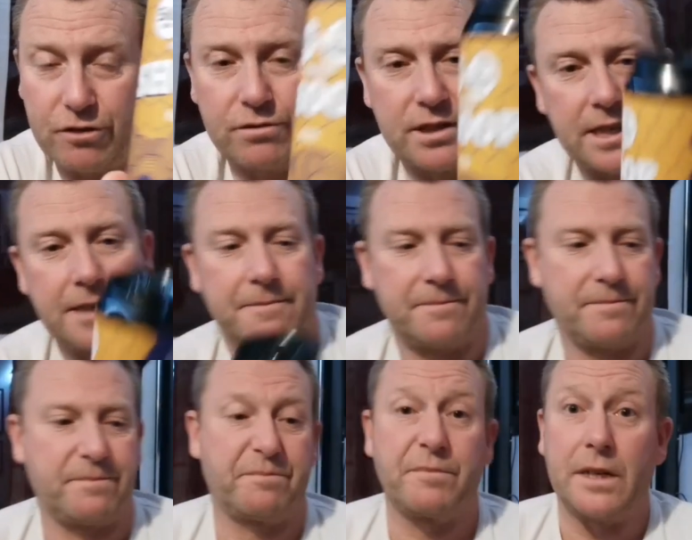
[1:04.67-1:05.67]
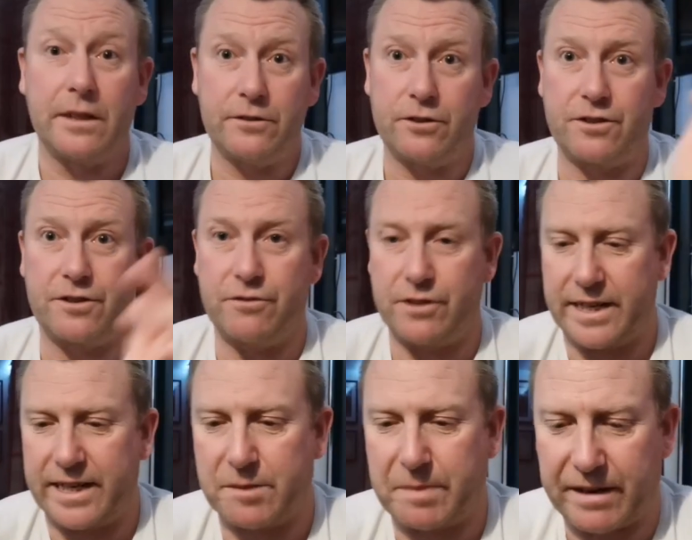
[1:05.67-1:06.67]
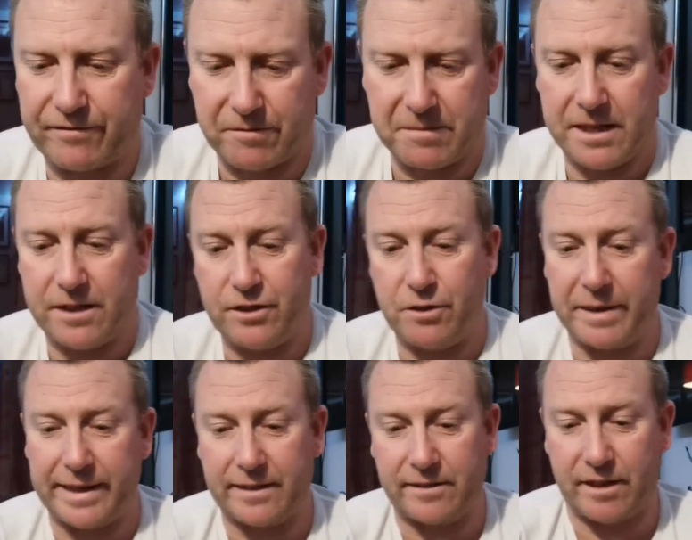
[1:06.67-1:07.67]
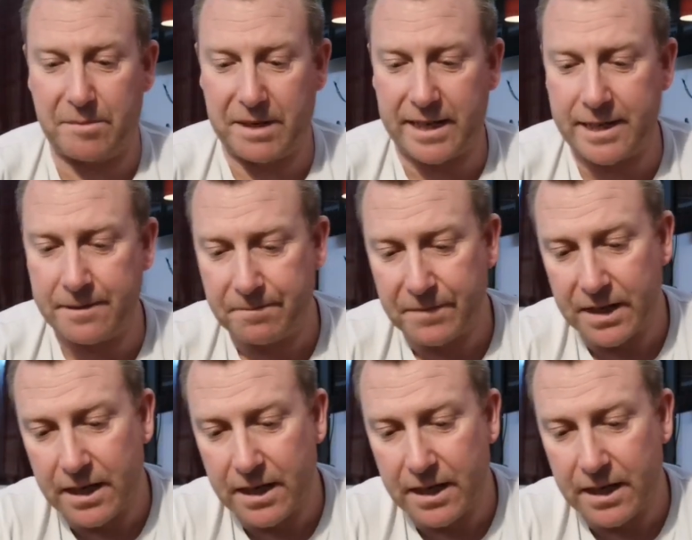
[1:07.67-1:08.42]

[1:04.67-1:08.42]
juicy, just as you'd expect from a New England IPA.